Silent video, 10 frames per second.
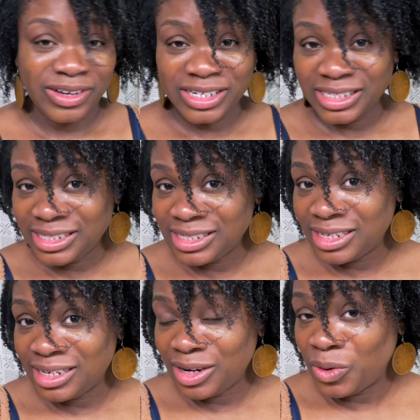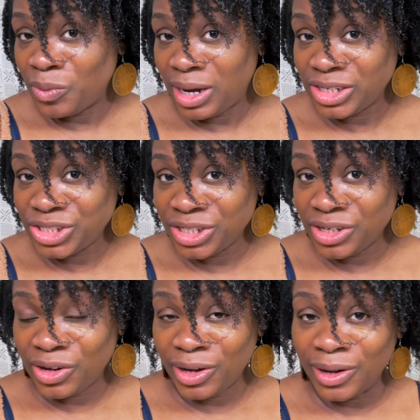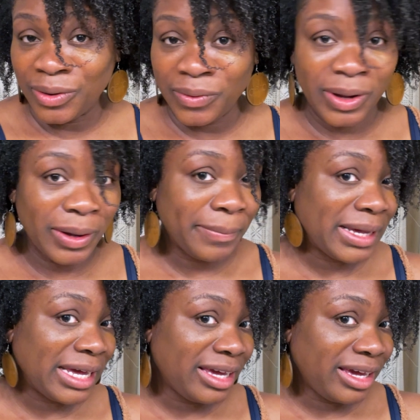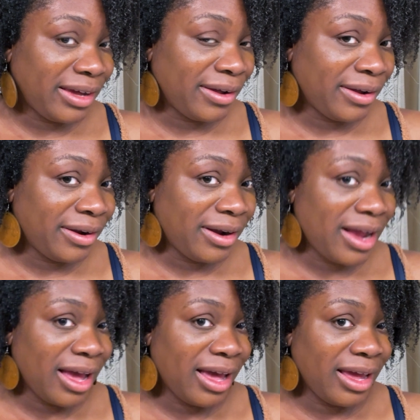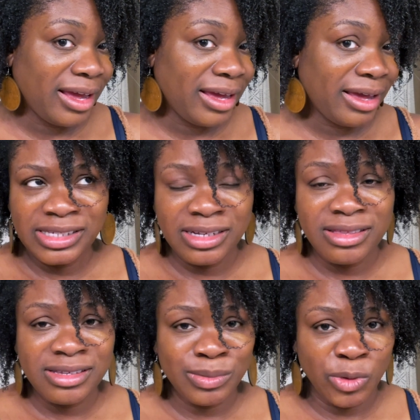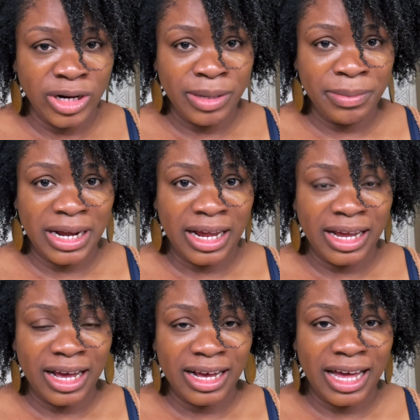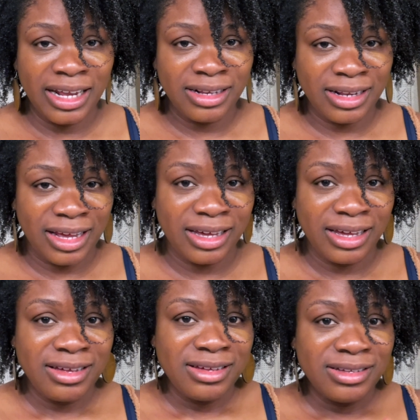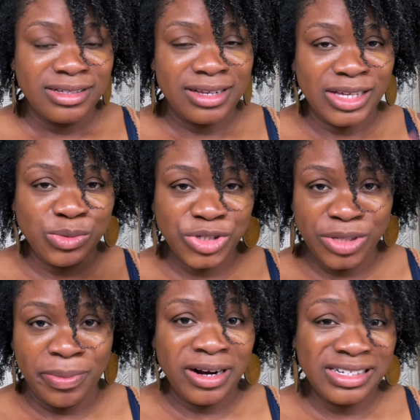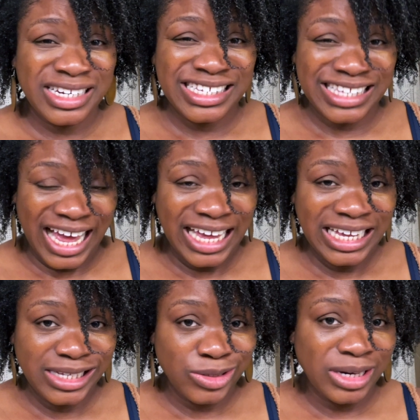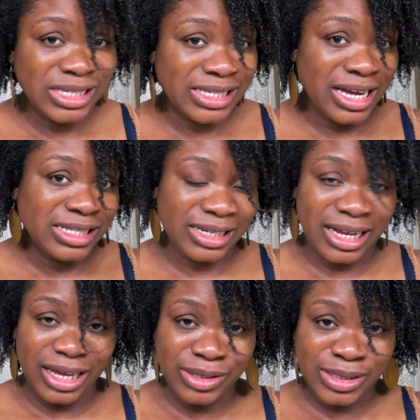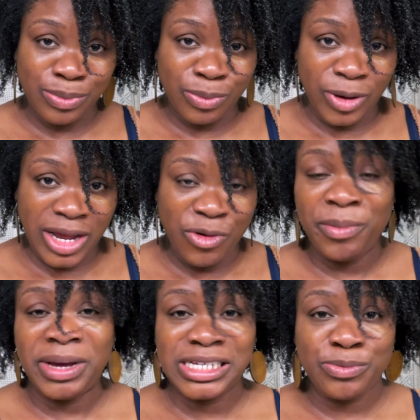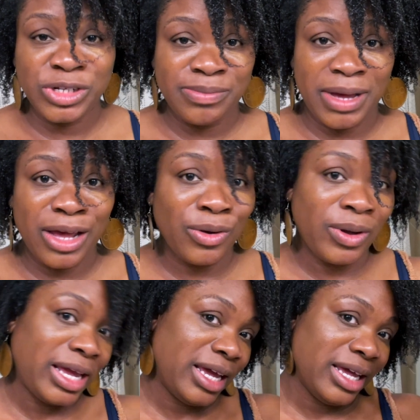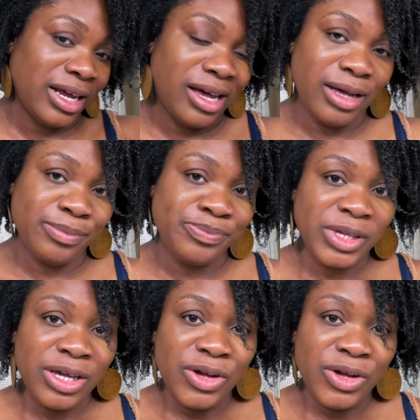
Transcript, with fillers: Just did a wash and go on my hair. I did it this morning, but I kind of like, I switched the part to the side. So I decided to like spray it with my spritz bottle and